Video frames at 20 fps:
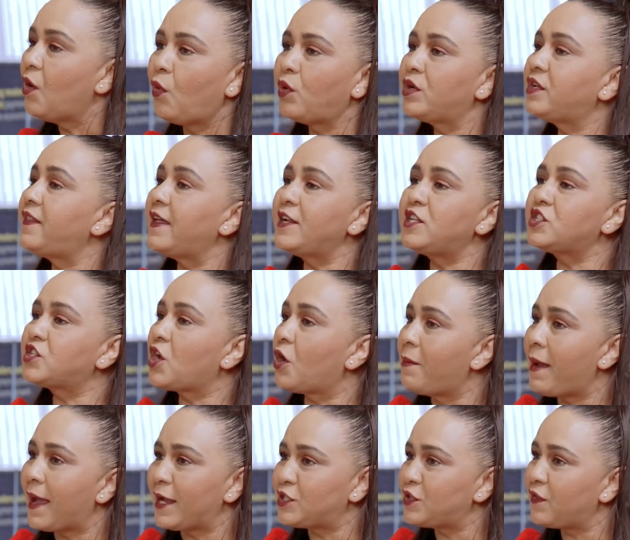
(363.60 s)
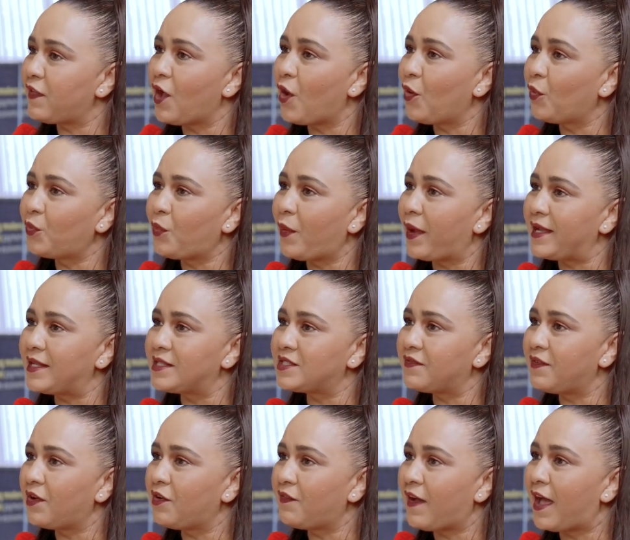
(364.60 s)
or did they just go back to their old ways
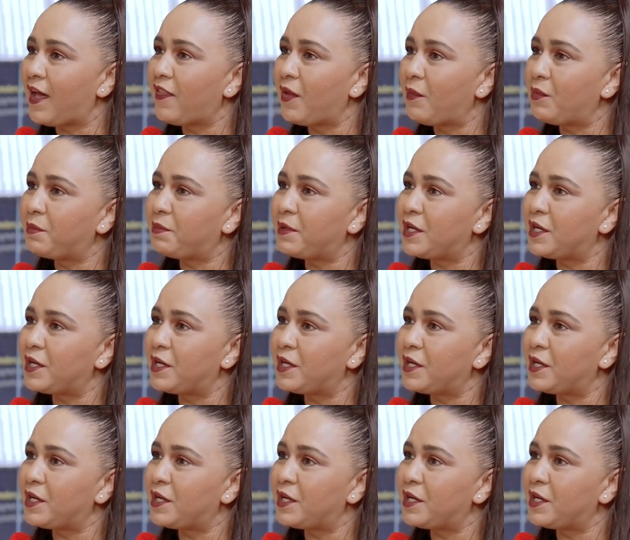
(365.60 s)
of how they would